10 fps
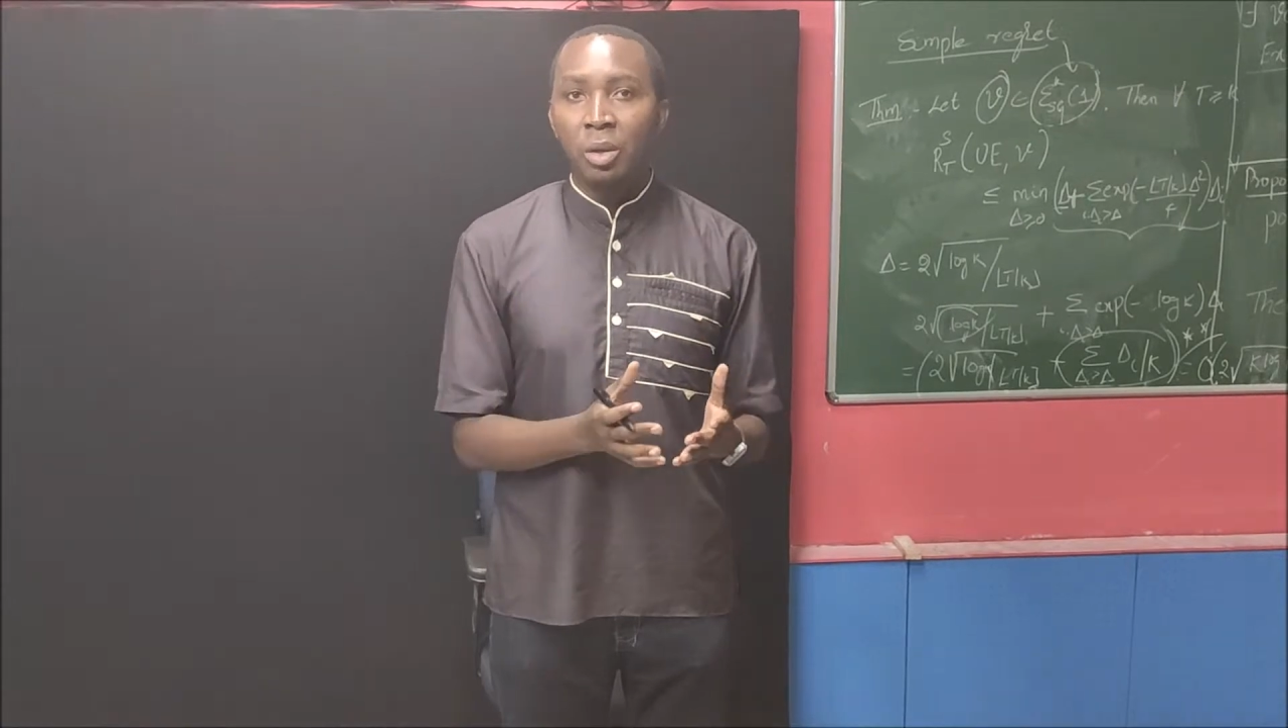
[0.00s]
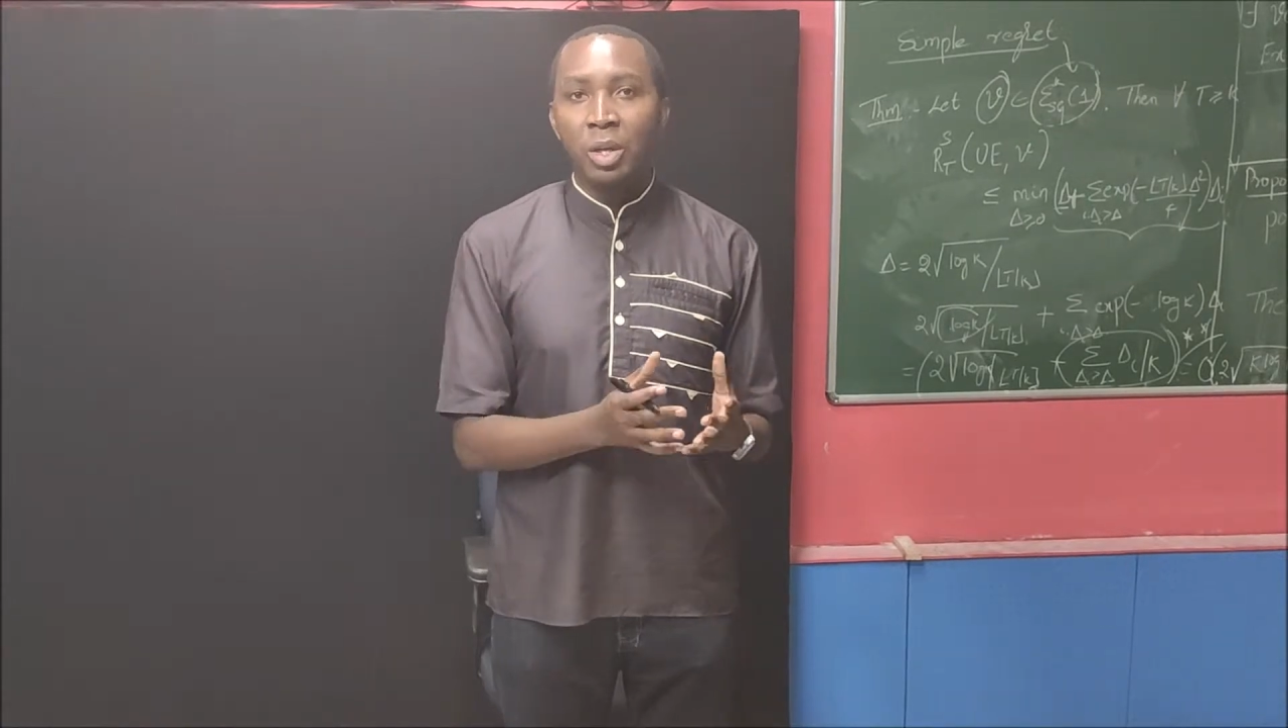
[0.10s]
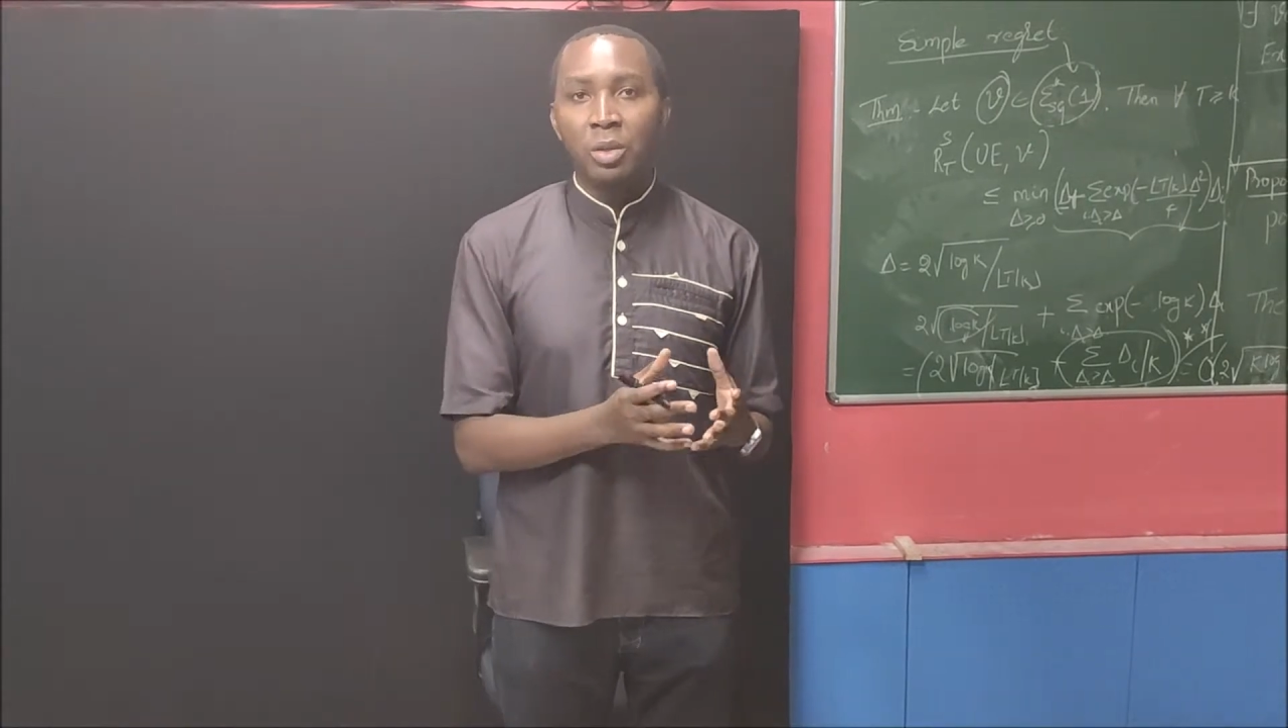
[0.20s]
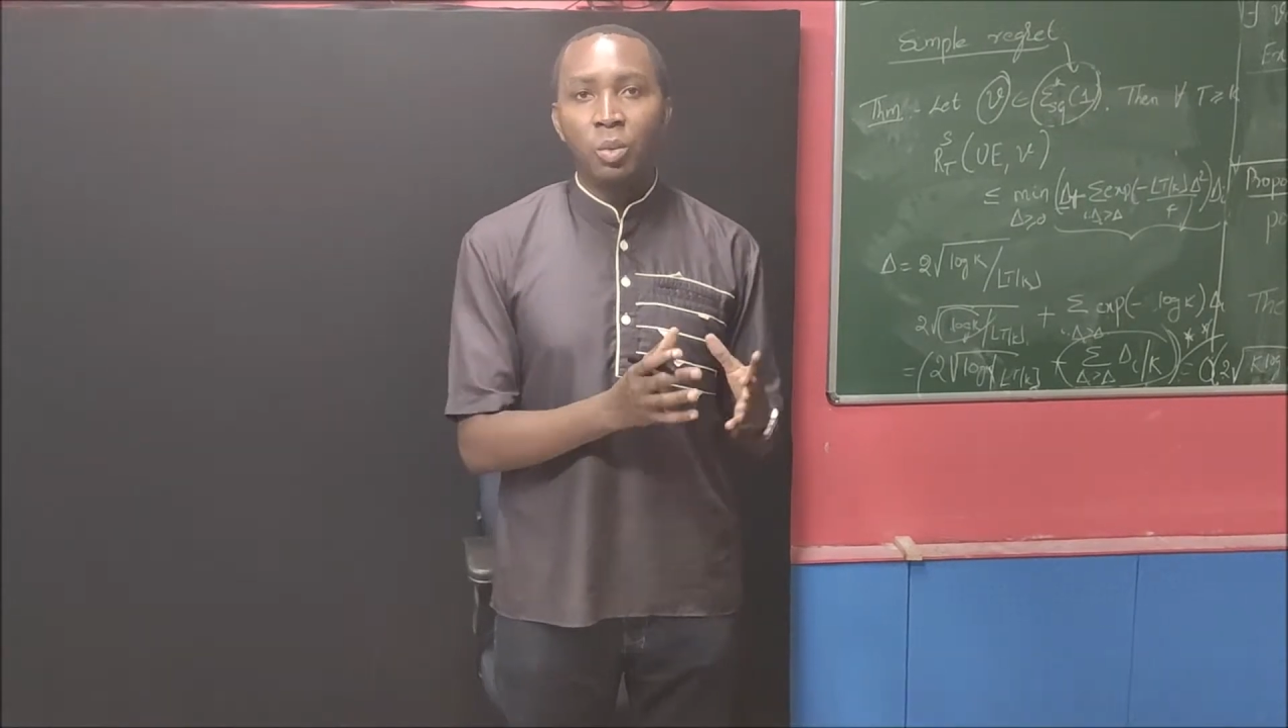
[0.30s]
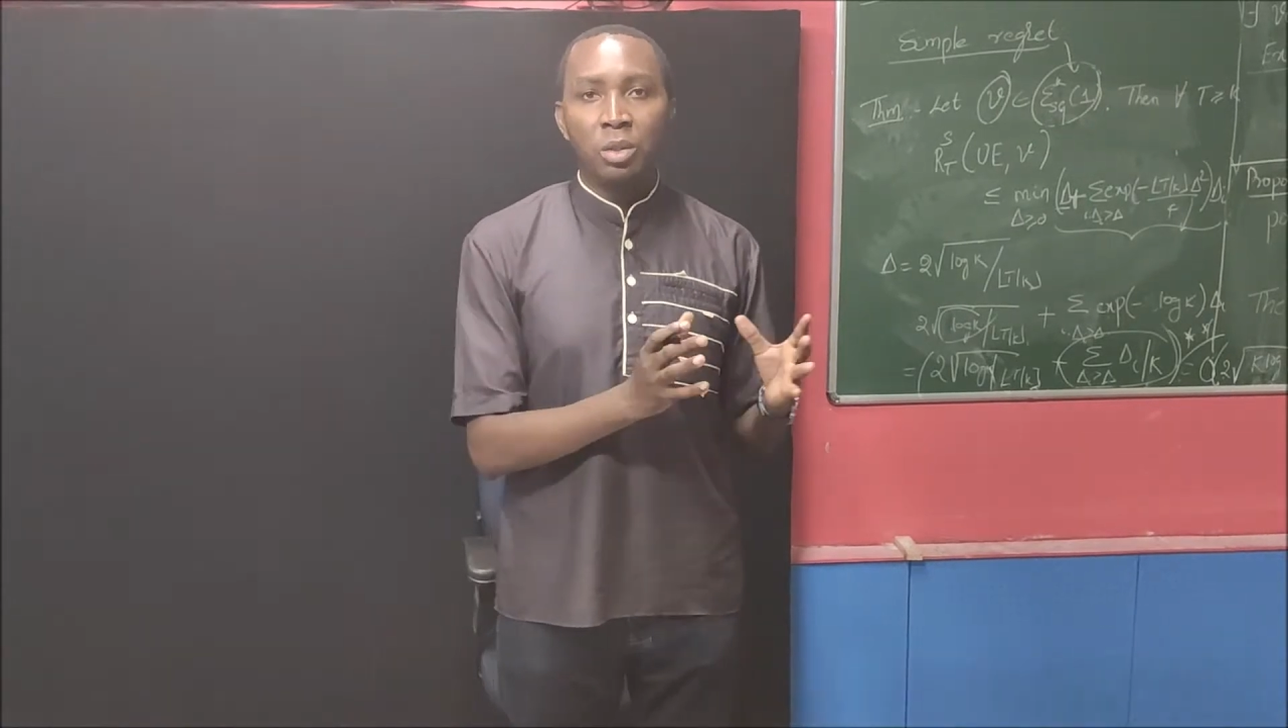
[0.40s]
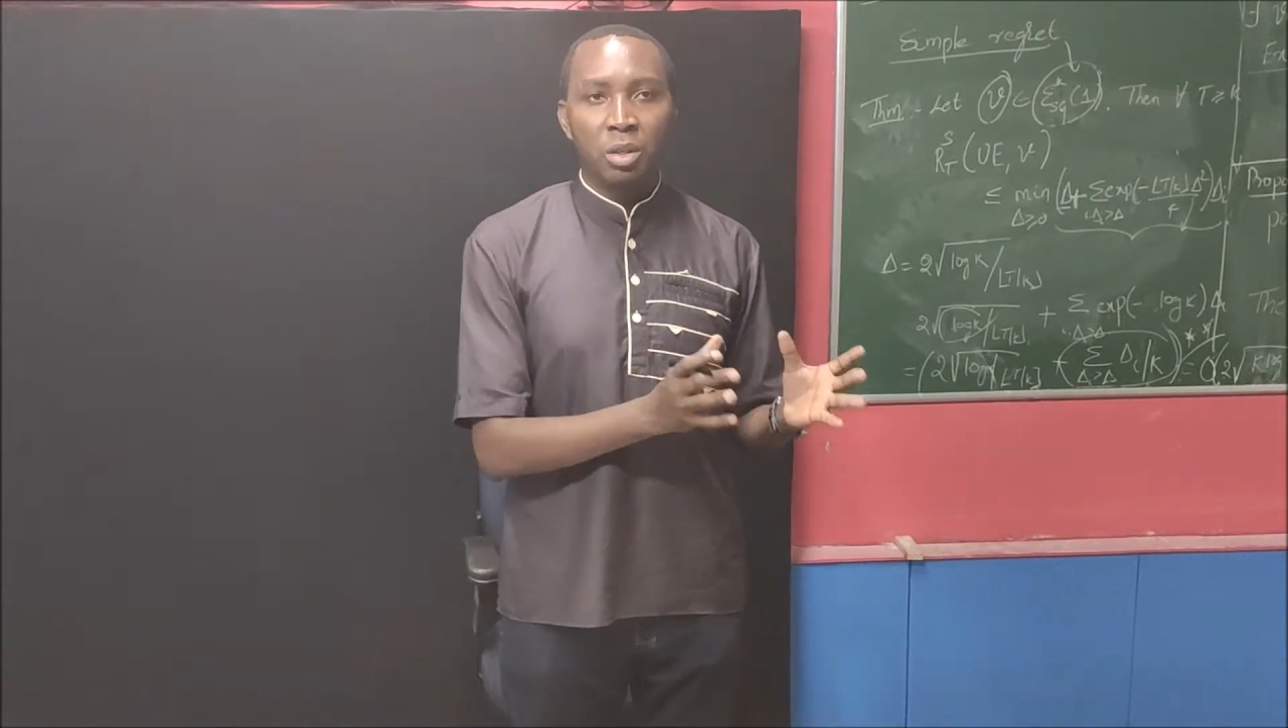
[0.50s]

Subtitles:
the ways we